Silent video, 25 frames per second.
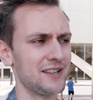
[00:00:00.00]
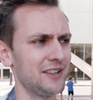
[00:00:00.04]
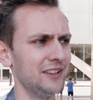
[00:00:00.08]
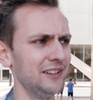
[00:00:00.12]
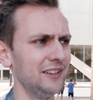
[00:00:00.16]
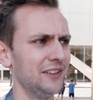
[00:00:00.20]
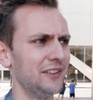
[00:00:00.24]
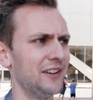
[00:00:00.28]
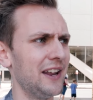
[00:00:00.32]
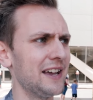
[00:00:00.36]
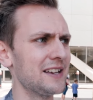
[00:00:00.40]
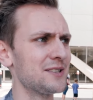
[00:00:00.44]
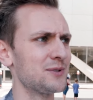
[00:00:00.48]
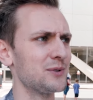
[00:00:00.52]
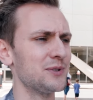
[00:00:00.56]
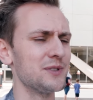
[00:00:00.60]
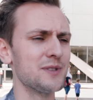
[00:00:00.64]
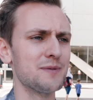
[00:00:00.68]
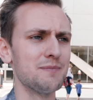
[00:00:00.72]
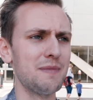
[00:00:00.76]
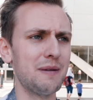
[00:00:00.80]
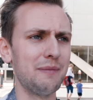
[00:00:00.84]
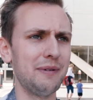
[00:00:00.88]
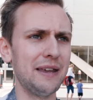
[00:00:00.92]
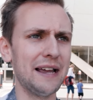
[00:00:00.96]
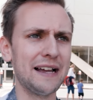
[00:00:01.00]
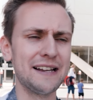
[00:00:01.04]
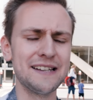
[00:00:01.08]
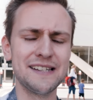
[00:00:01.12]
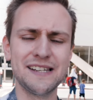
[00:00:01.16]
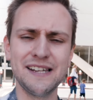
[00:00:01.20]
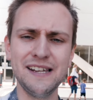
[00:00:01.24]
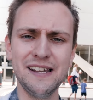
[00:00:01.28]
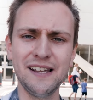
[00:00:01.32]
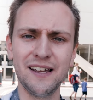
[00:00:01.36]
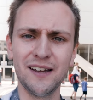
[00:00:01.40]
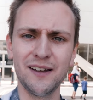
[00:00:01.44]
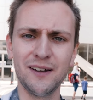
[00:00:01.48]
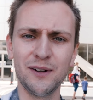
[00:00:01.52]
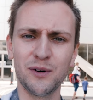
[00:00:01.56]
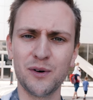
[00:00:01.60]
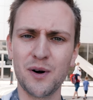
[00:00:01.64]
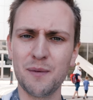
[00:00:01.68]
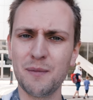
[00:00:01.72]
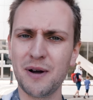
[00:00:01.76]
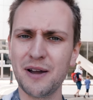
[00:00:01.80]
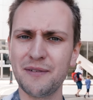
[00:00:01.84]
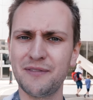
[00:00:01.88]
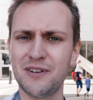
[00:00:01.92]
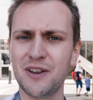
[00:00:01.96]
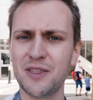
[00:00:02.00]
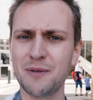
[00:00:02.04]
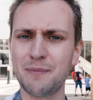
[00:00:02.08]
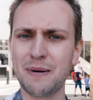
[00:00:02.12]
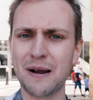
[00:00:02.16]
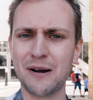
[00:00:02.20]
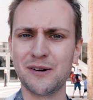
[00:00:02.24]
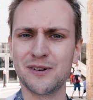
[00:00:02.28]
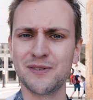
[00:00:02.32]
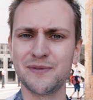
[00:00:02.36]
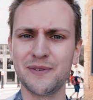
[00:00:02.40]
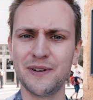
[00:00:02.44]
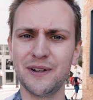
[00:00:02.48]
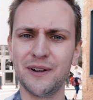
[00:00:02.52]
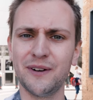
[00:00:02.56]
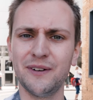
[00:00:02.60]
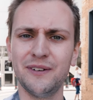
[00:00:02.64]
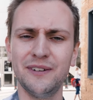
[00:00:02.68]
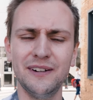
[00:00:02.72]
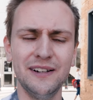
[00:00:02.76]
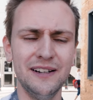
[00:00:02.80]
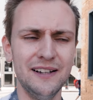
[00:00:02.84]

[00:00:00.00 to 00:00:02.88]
I think the next one's maybe Antigua, or I might have another Paris video.